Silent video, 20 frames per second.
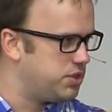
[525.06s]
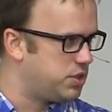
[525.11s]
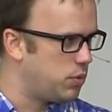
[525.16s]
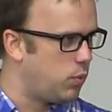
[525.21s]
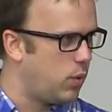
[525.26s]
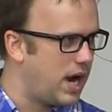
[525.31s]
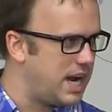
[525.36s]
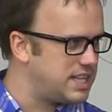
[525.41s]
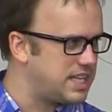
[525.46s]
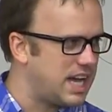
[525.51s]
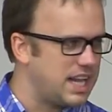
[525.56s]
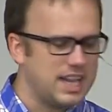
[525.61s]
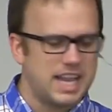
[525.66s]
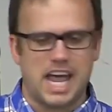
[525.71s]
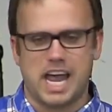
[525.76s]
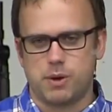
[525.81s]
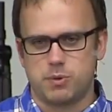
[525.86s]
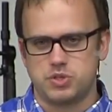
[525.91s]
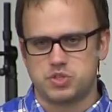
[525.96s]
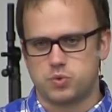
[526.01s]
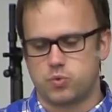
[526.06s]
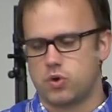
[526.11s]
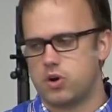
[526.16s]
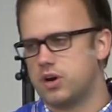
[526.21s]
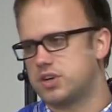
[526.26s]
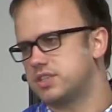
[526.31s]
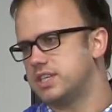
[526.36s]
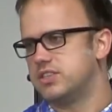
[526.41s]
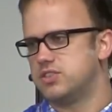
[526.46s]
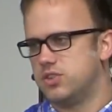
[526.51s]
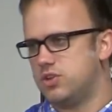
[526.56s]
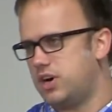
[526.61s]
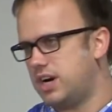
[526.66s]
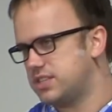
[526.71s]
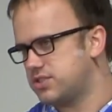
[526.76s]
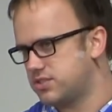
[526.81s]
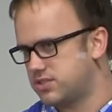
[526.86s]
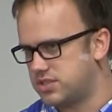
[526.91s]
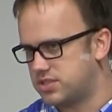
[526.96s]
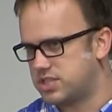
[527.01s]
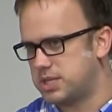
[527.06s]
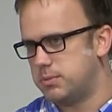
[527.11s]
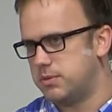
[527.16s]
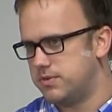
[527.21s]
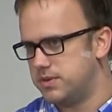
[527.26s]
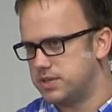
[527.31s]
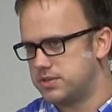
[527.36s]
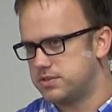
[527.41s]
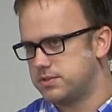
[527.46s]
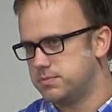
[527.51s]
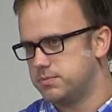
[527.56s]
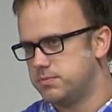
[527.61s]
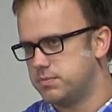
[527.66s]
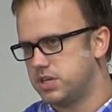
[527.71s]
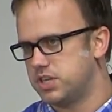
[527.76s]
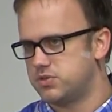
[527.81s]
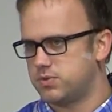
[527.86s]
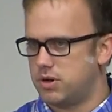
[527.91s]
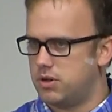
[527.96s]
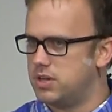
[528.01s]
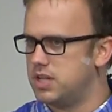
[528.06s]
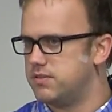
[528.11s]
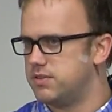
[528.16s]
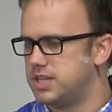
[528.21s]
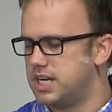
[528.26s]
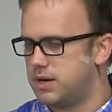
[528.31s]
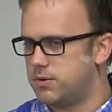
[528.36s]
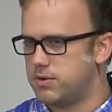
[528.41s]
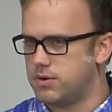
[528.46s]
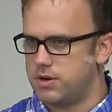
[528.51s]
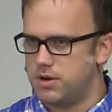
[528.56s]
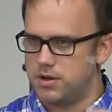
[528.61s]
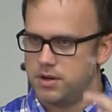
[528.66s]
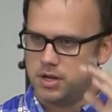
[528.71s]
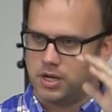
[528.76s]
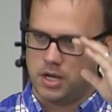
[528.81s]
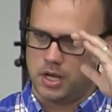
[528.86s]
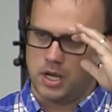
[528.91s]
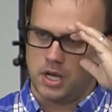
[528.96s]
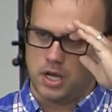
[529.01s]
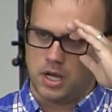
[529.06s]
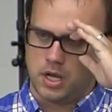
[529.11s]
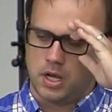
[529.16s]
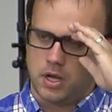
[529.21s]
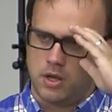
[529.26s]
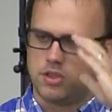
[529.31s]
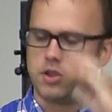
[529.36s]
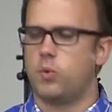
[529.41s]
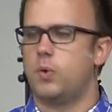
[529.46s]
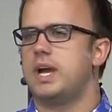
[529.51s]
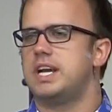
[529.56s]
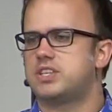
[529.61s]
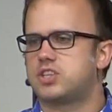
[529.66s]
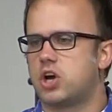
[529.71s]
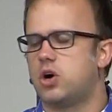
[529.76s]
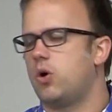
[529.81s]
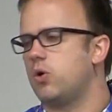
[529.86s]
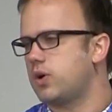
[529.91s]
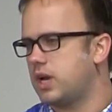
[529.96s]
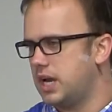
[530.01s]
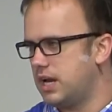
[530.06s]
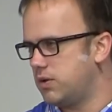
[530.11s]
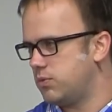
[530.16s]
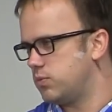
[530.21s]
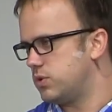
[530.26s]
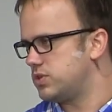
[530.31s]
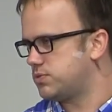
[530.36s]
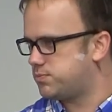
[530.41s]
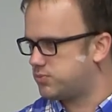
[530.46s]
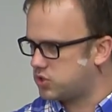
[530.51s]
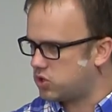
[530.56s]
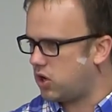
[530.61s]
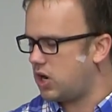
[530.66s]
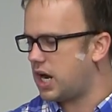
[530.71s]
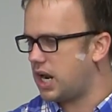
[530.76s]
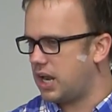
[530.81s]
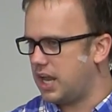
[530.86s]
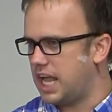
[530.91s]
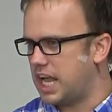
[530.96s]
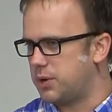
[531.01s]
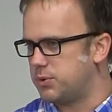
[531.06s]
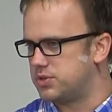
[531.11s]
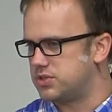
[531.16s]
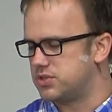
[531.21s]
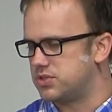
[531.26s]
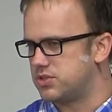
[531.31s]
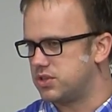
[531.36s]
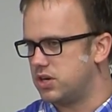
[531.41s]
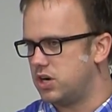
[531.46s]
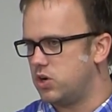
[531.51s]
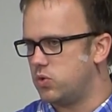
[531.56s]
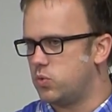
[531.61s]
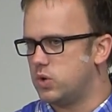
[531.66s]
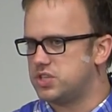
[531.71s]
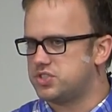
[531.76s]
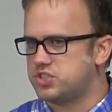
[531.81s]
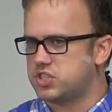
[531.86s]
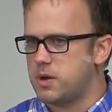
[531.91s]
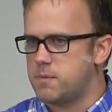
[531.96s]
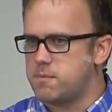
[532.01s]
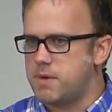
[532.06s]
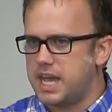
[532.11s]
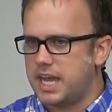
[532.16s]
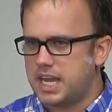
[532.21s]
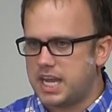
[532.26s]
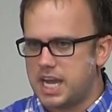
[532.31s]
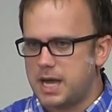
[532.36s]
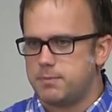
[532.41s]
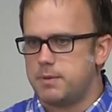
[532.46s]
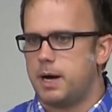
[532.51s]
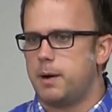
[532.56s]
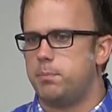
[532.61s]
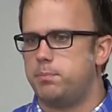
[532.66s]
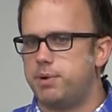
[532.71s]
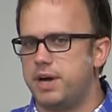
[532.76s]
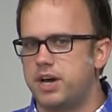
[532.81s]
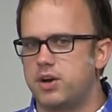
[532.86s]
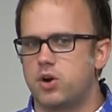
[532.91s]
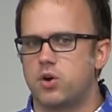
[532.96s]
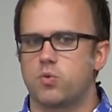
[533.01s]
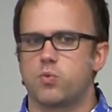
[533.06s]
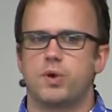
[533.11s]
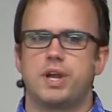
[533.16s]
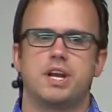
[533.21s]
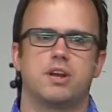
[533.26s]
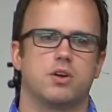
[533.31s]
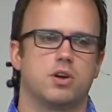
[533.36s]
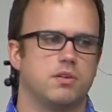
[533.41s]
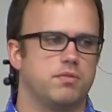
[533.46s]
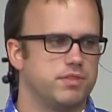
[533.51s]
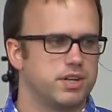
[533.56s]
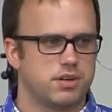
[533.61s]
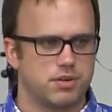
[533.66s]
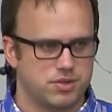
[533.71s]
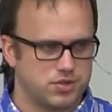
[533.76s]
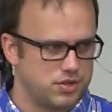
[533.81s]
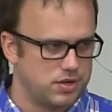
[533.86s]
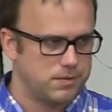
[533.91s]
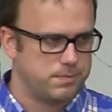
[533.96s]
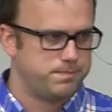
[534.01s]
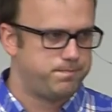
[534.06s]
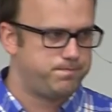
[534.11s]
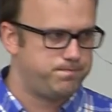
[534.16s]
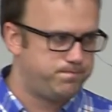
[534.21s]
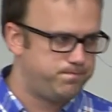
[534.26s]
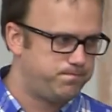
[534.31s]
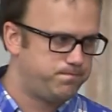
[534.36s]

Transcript: But the way that language works is lost to some of us because we don't live in that world. The way Tolkien was taught languages, though, was to make him a better reader of literature.